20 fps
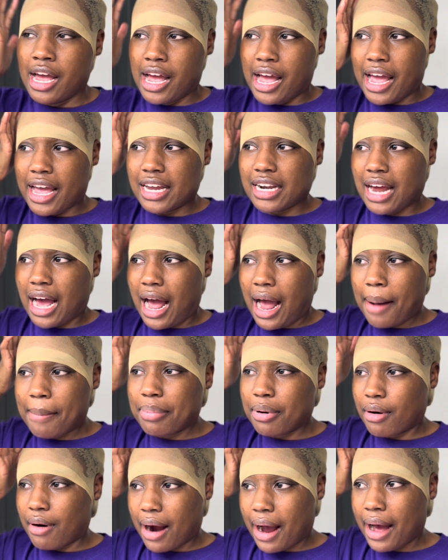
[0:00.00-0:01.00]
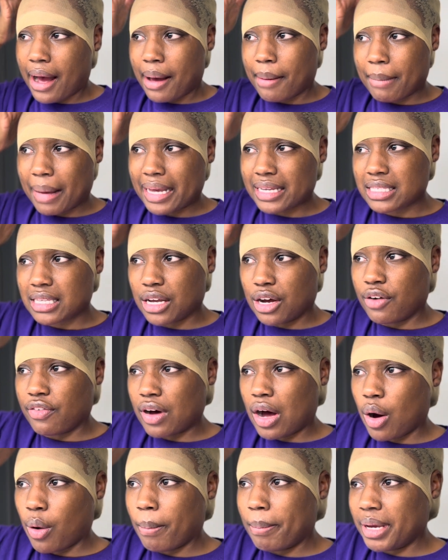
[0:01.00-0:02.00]
And I pride myself
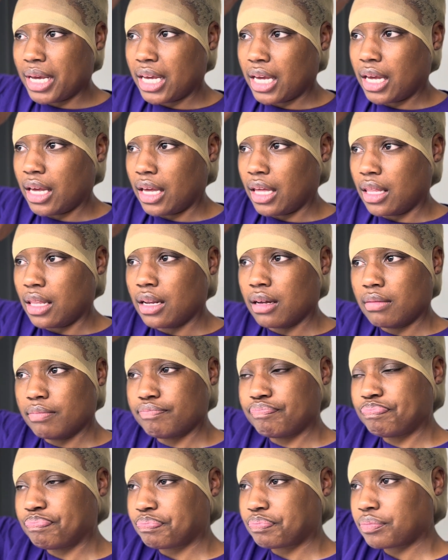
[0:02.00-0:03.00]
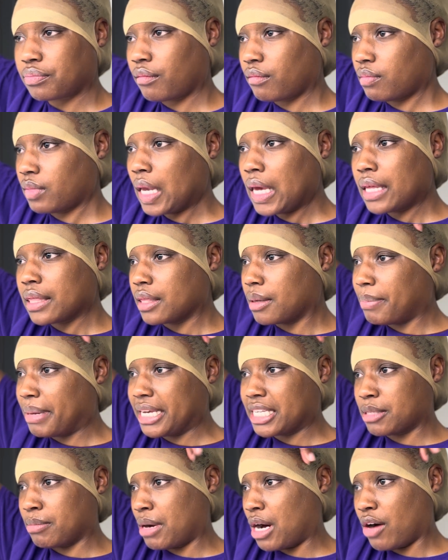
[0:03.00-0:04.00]
on being the
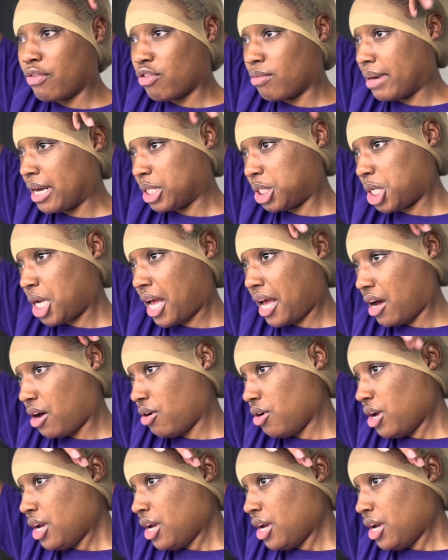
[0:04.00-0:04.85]
best mom for my child.